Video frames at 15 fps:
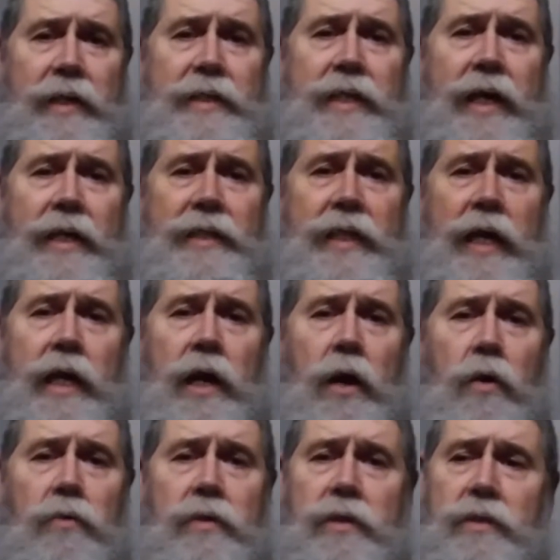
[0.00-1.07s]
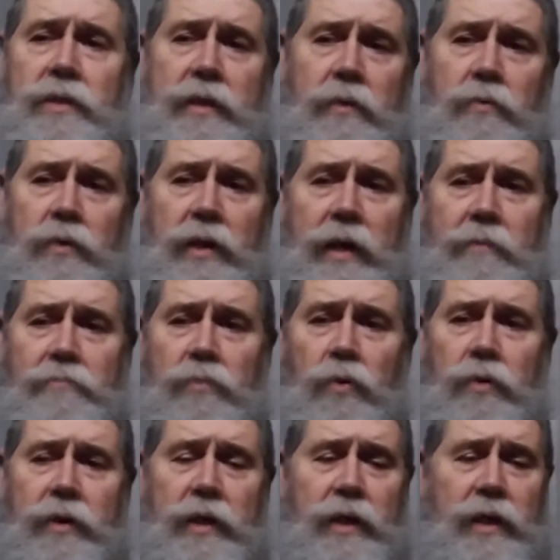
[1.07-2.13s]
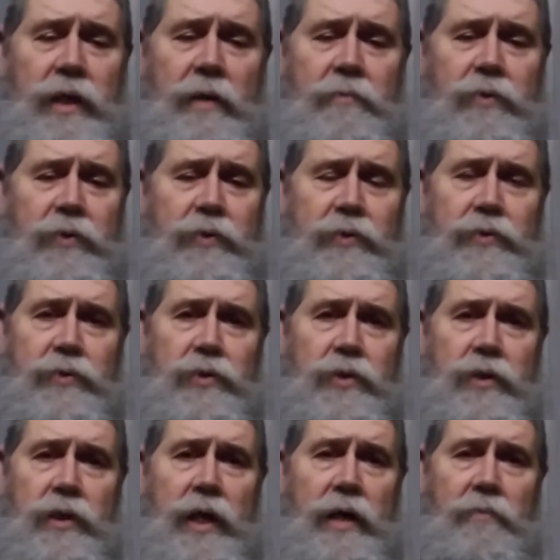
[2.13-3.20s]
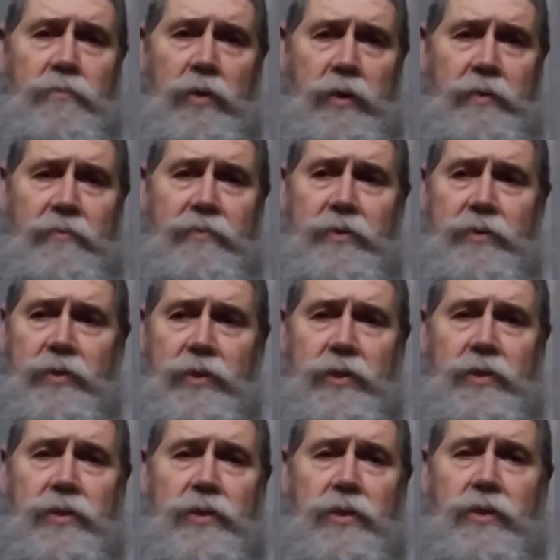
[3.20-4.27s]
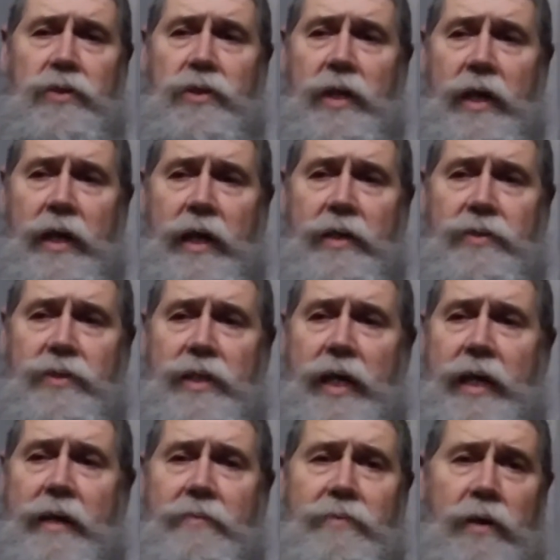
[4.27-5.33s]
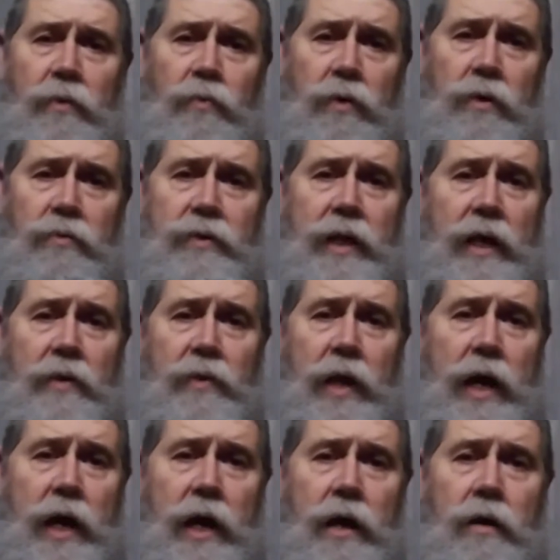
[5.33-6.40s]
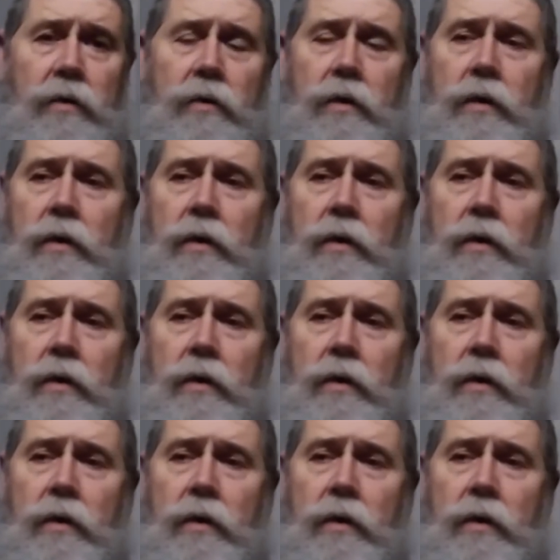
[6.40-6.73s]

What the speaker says: take that on and say, well, I'm born again, I'm a Christian, I believe in Jesus, I got saved, I walked down the aisle.